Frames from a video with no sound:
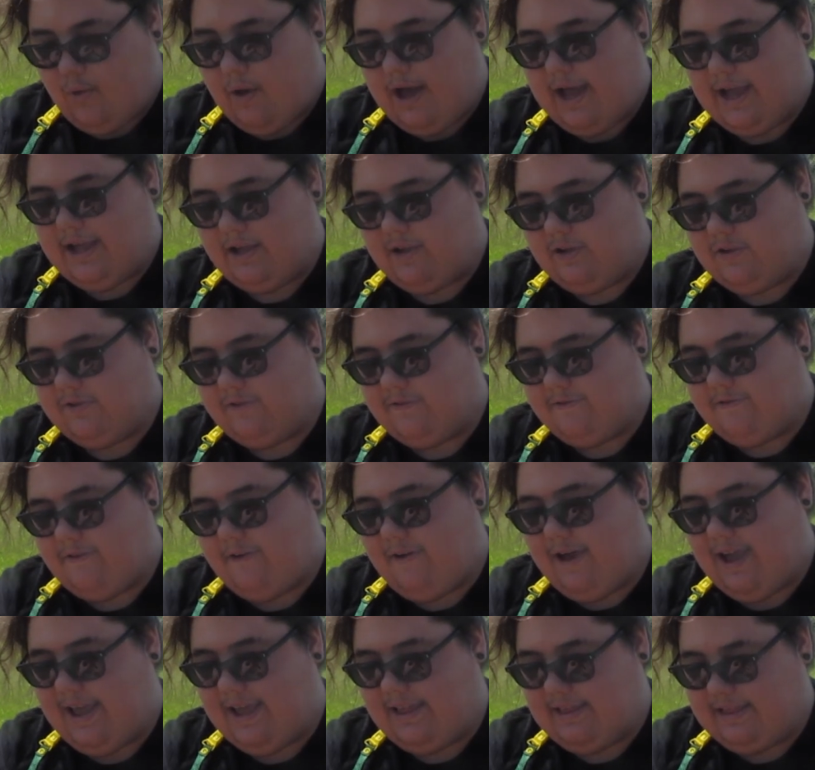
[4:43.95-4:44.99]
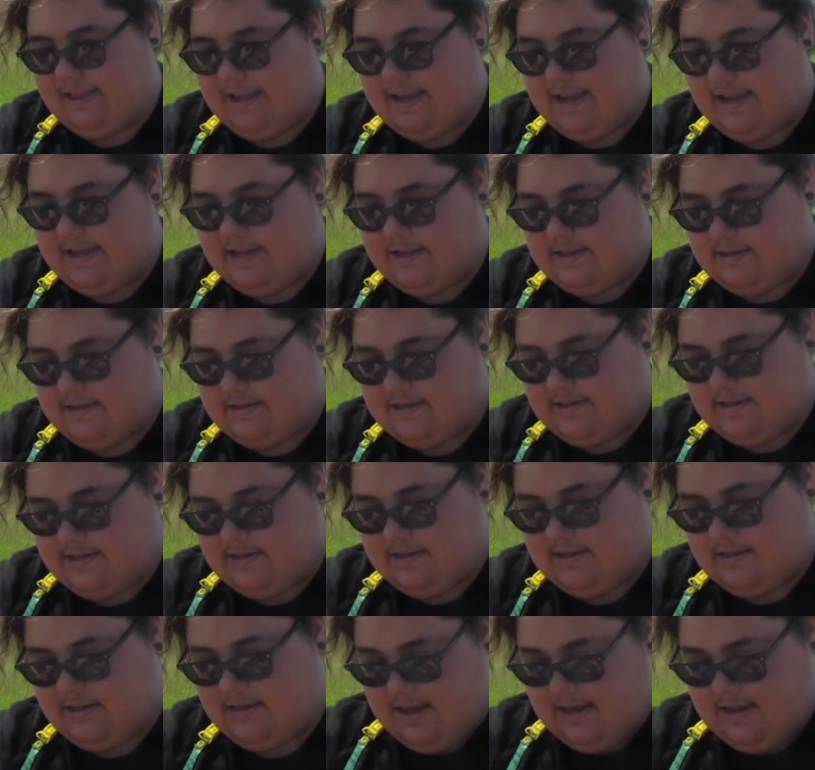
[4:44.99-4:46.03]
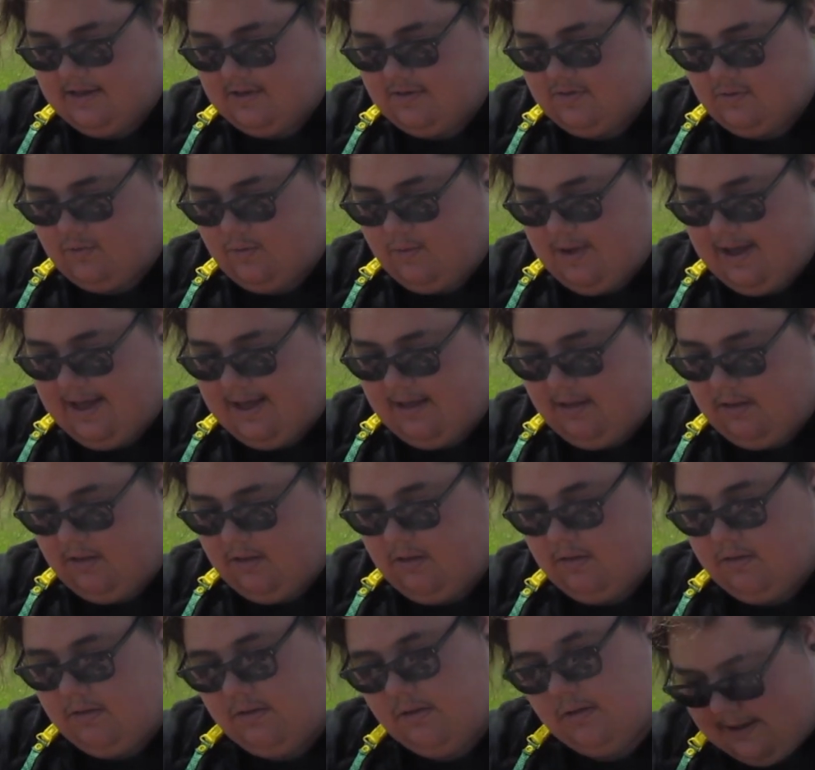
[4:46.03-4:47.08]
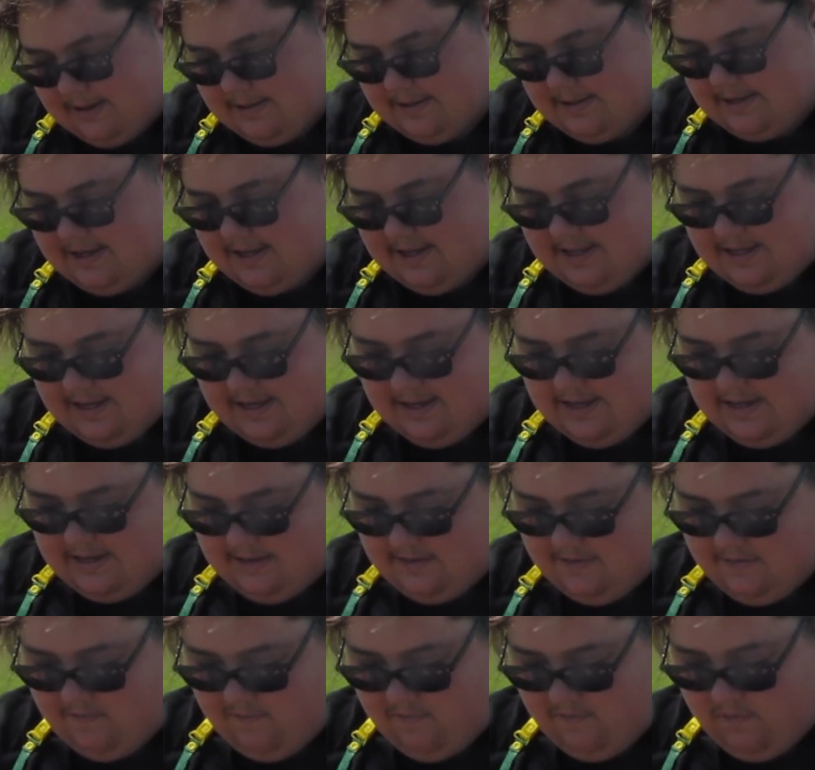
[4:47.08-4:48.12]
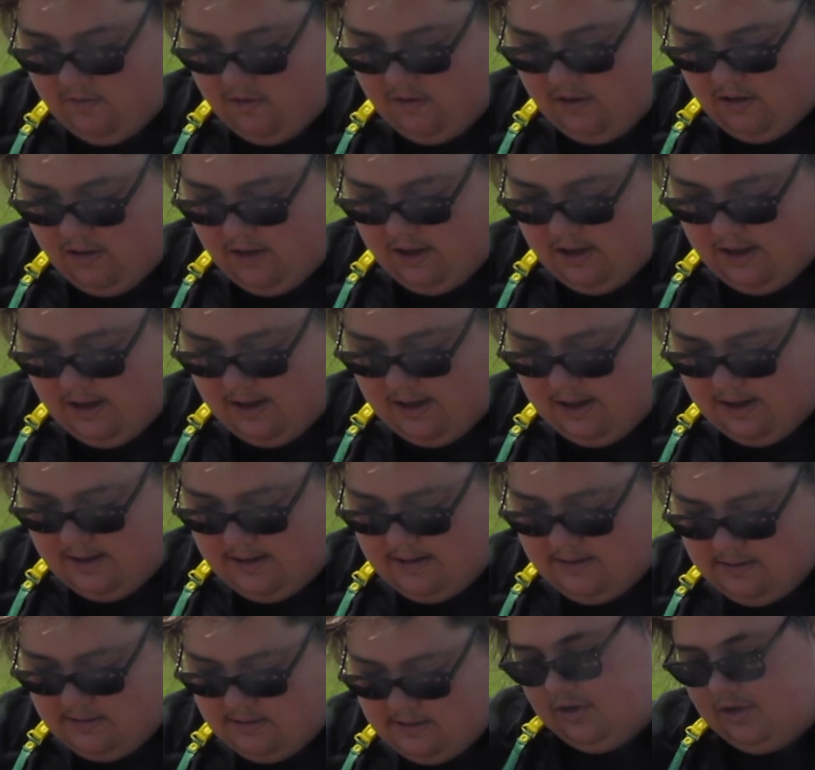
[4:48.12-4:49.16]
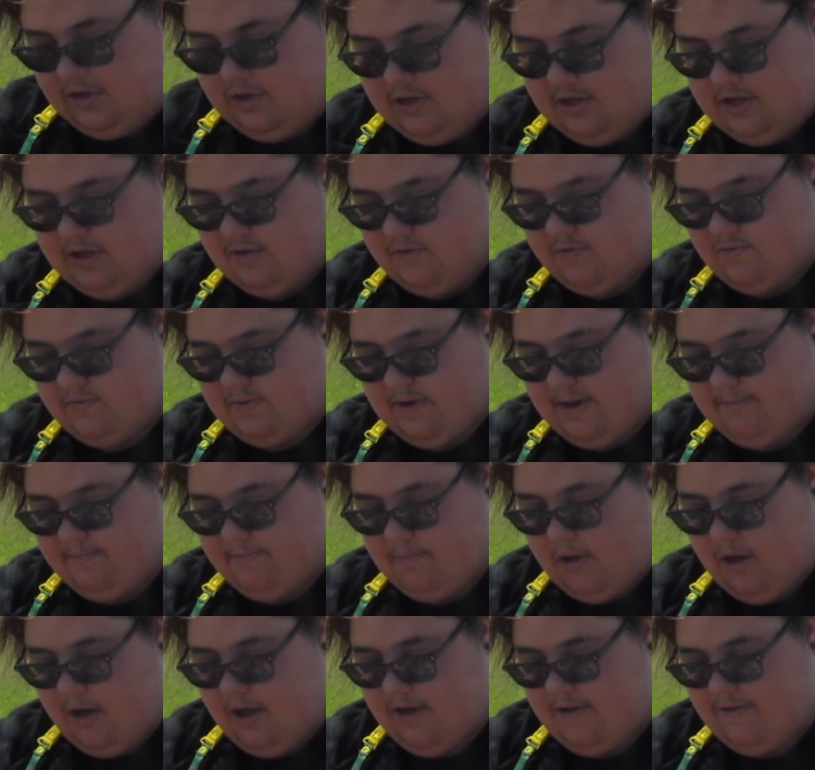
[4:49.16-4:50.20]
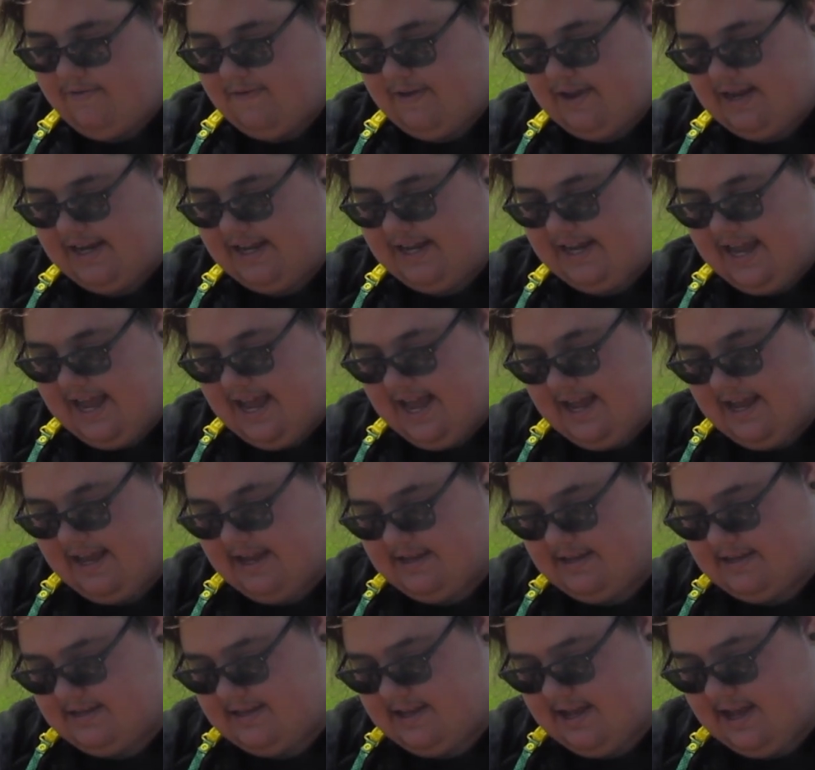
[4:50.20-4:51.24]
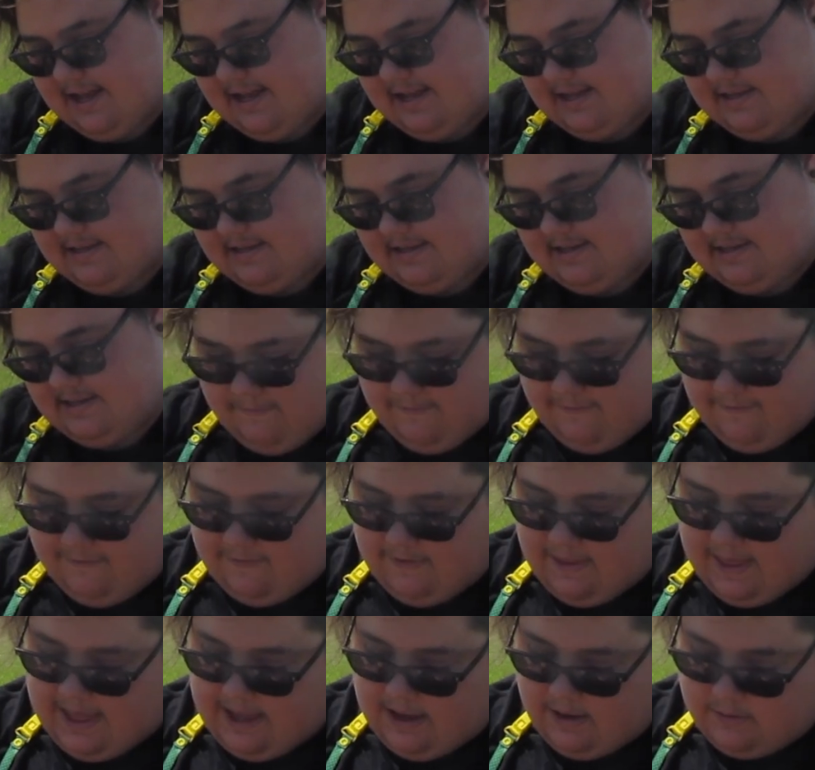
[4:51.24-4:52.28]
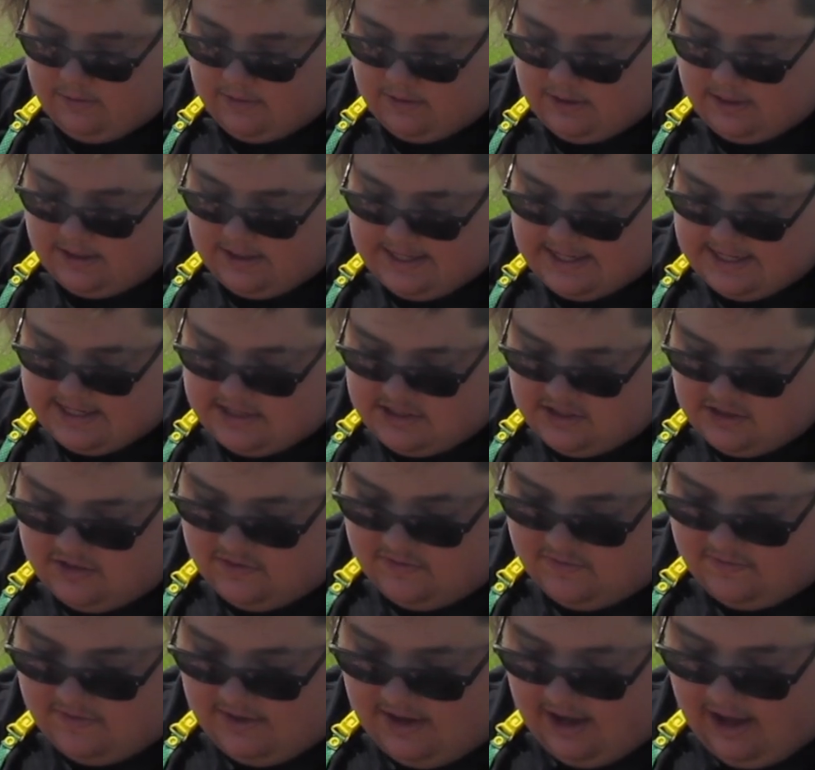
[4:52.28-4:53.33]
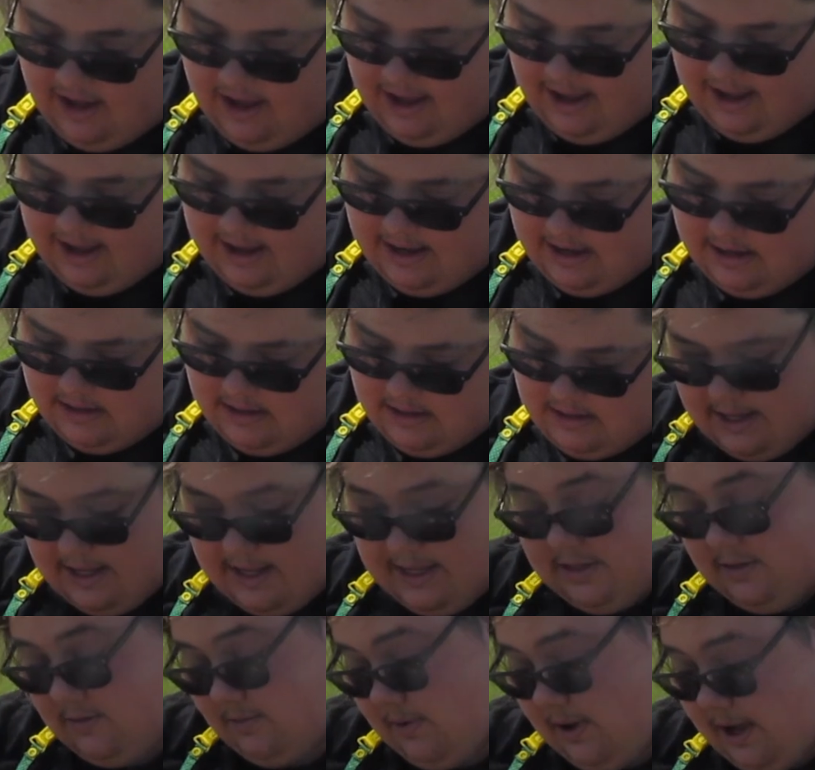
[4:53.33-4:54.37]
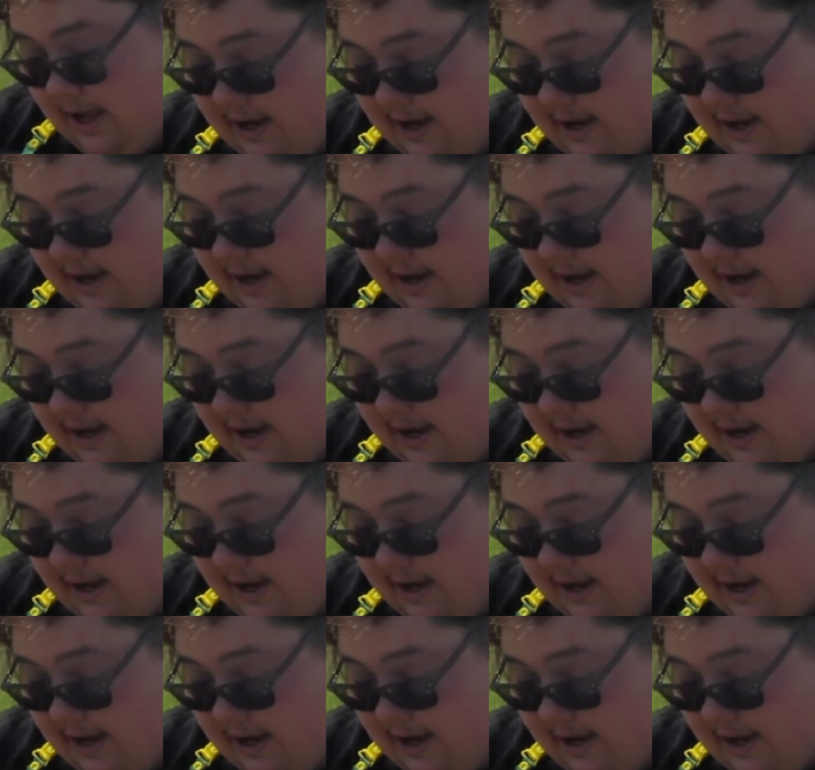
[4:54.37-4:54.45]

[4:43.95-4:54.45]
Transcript: wild violets as well, because I think it's fun. You can rip off any excess flower that you got. That's what